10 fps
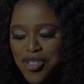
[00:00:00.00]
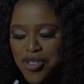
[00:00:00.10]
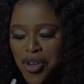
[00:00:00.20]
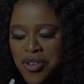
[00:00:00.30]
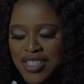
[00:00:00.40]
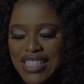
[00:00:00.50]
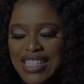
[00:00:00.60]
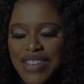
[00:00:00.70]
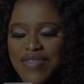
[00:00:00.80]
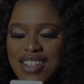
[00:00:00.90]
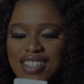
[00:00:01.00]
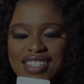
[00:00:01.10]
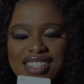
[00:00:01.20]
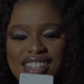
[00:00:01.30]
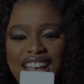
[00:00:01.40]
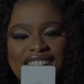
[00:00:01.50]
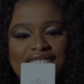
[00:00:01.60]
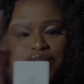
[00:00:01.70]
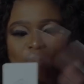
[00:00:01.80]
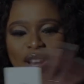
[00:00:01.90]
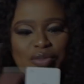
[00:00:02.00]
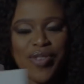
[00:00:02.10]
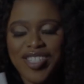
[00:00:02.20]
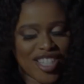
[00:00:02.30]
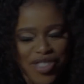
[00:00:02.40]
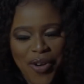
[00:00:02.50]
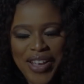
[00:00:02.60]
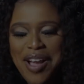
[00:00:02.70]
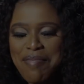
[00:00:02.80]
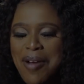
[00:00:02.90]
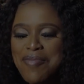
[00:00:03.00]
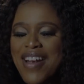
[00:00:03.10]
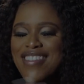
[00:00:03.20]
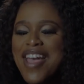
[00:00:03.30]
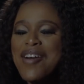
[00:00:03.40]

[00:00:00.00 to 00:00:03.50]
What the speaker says: So this even says what we were just talking about right now.